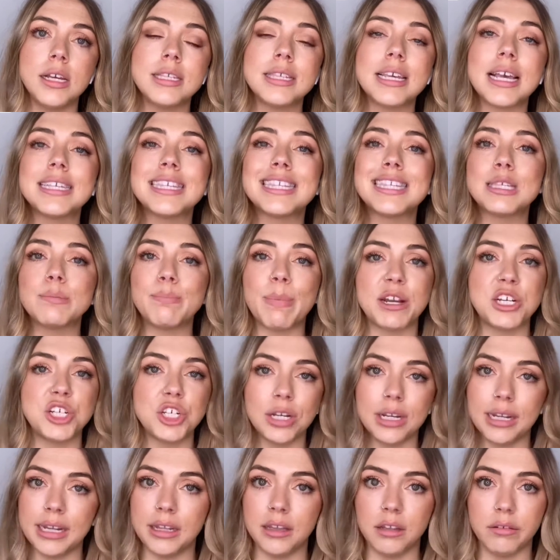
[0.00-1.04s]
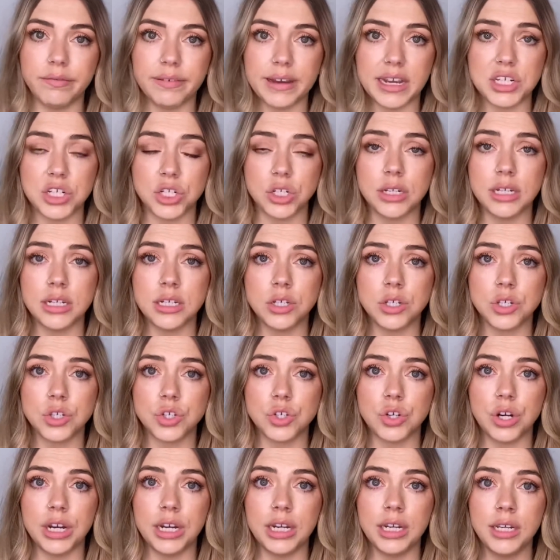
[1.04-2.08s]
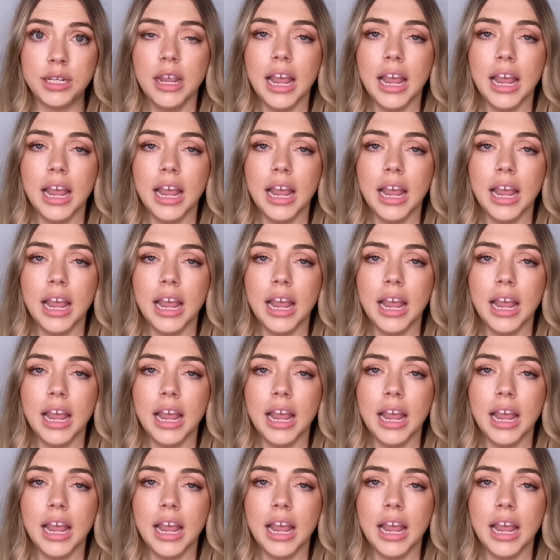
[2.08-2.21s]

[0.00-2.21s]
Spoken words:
especially in the fashion industry,